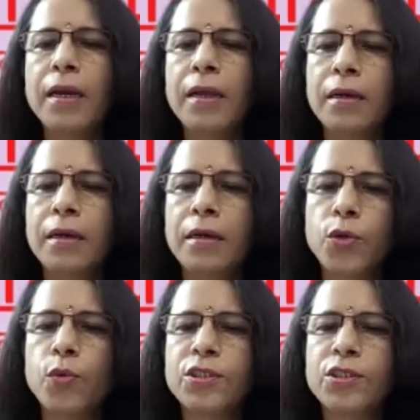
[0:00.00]

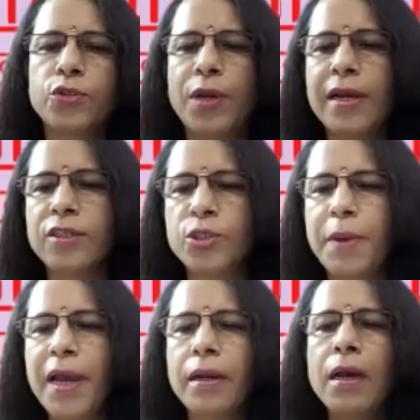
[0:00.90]
US, Australia, and
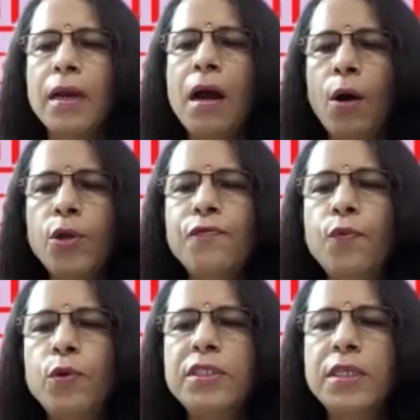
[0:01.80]
Japan. How do you
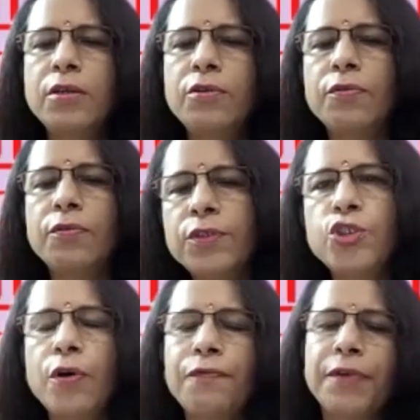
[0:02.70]
foresee the
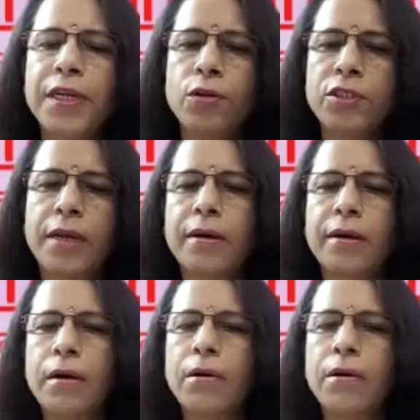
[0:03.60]
revision of
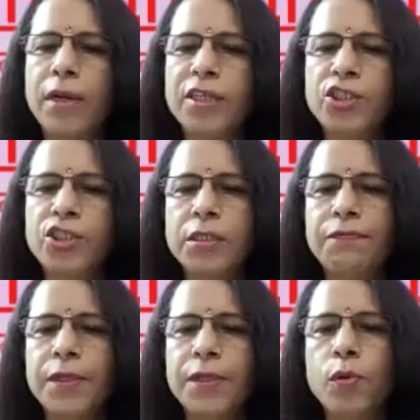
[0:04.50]
India-China relationship
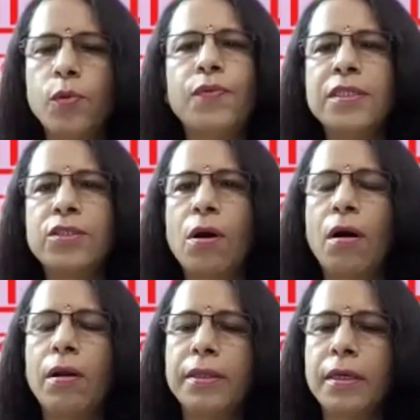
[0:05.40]
with influence
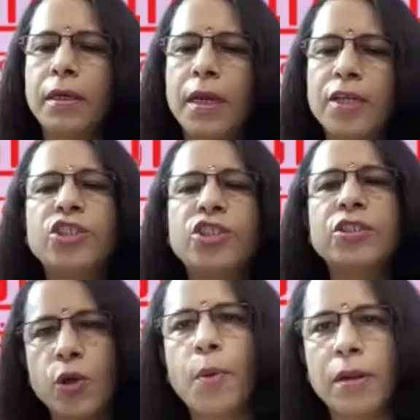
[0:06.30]
on the Asian
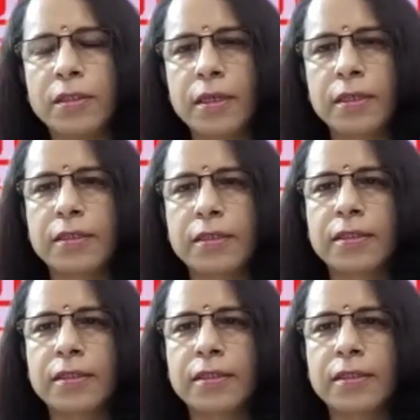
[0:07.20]
geopolitics?